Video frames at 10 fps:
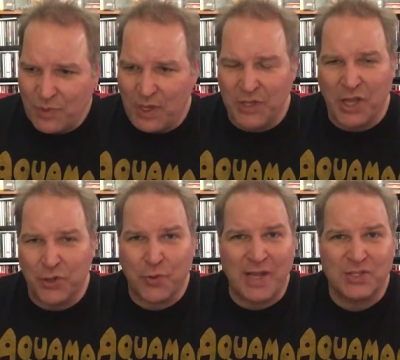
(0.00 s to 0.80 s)
another
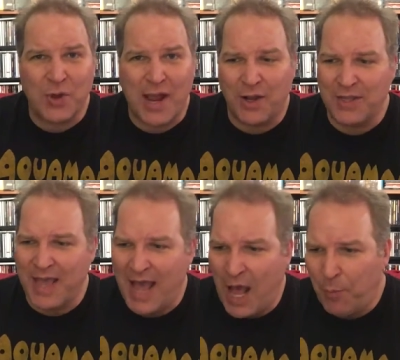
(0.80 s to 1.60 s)
great track on the
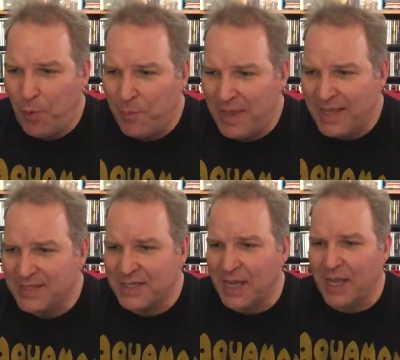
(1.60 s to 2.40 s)
album
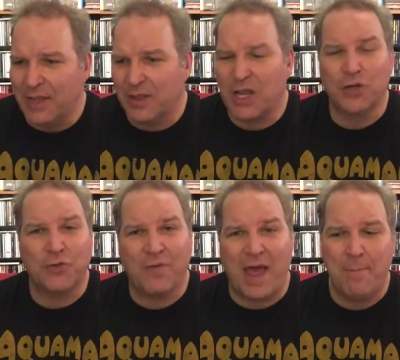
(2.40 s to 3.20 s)
is uh,
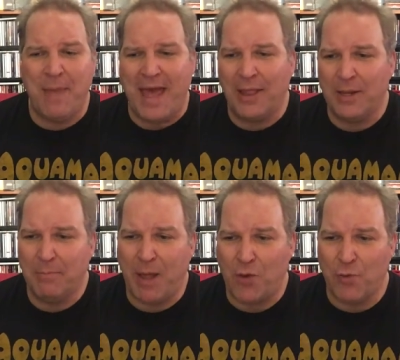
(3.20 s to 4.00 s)
Countrified Ballad,
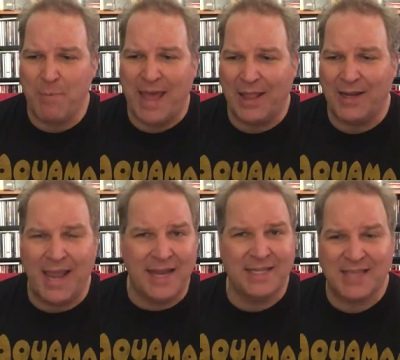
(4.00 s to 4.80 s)
Barroom Ballad
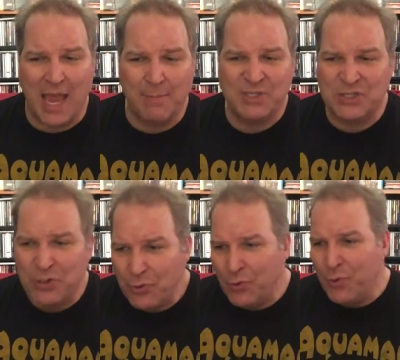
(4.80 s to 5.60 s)
Anytime
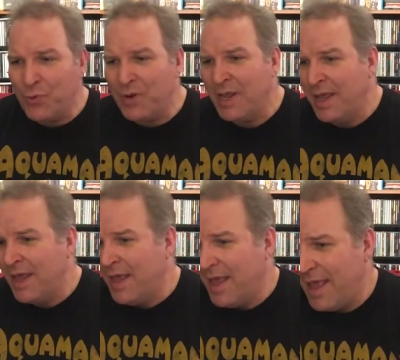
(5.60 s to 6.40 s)
Soon
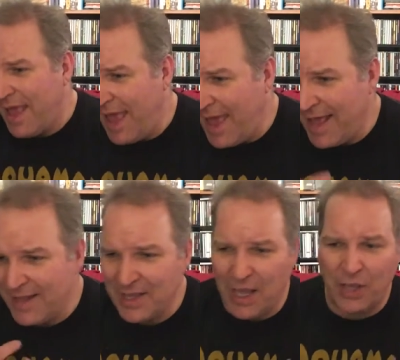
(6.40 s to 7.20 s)

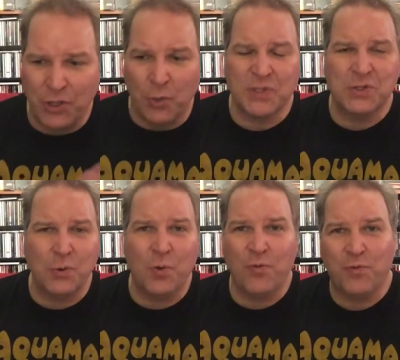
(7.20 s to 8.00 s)
and uh, the old
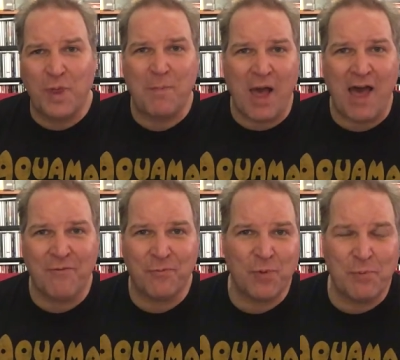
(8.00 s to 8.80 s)
school flip off
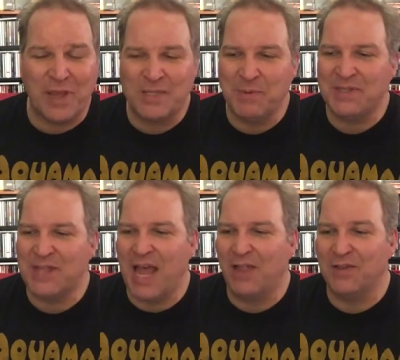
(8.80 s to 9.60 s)
replacement
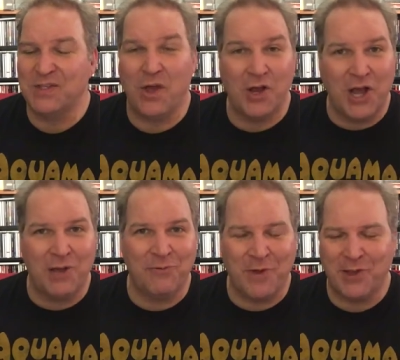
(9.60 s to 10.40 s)
style of song
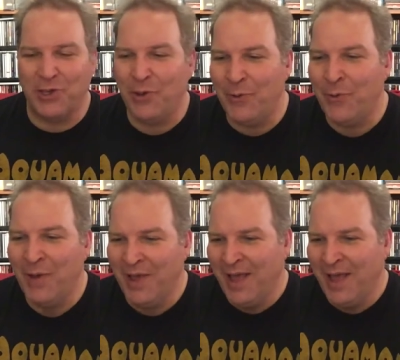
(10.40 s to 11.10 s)
Unfuck You.